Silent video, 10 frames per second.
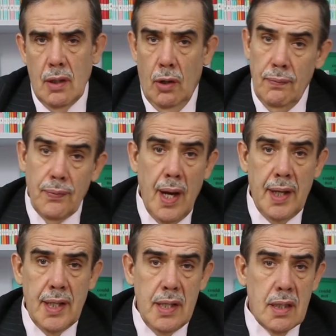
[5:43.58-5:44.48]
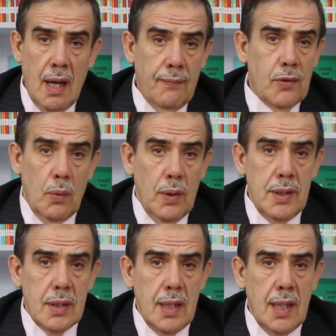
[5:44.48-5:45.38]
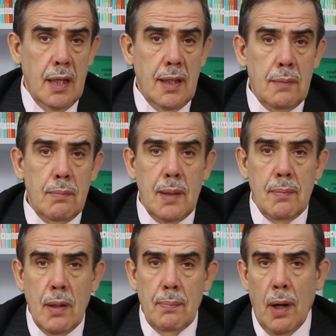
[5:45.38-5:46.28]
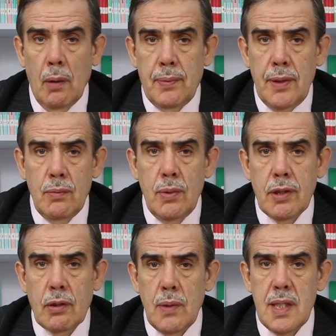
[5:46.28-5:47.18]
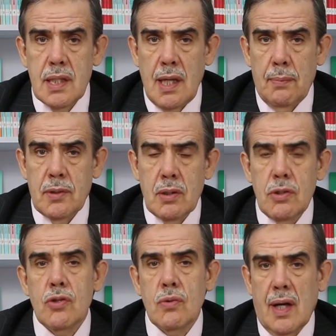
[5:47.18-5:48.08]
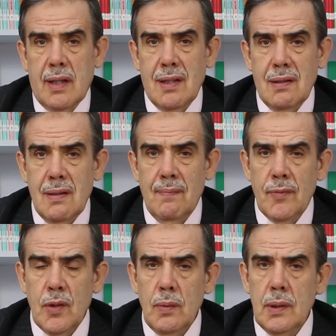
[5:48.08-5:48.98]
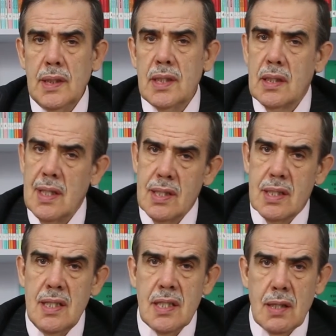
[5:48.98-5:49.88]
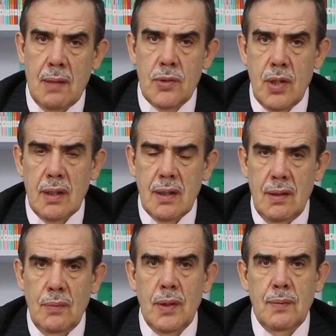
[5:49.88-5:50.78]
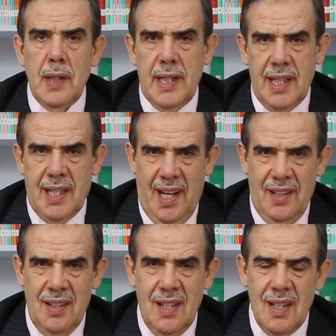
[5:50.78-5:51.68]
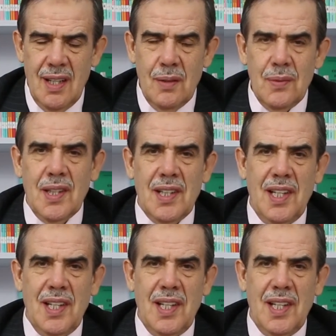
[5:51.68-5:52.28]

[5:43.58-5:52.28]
On Fridays afterwards, he had a mimbar pulpit with 3 steps constructed. We'll discuss this subject when we meet again. Wa